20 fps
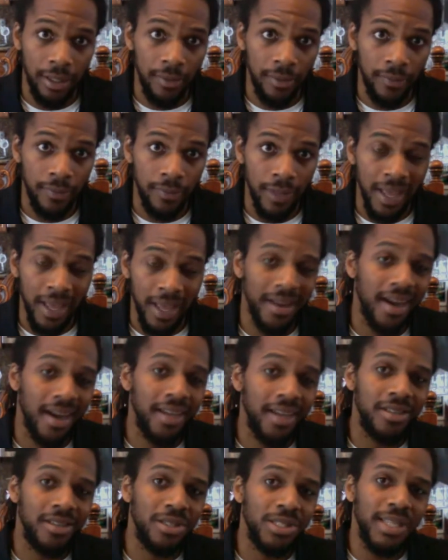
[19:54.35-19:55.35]
And
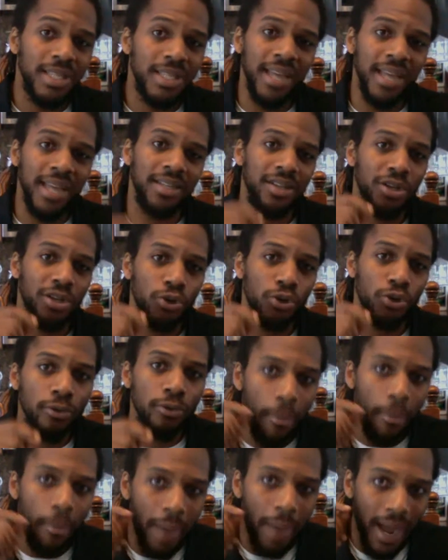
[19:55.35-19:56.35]
understanding the
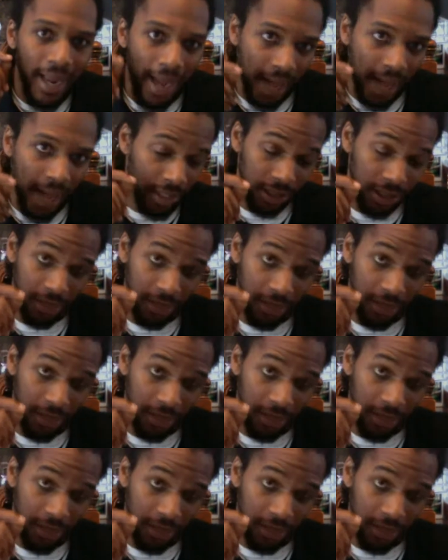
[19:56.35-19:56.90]
neurobiology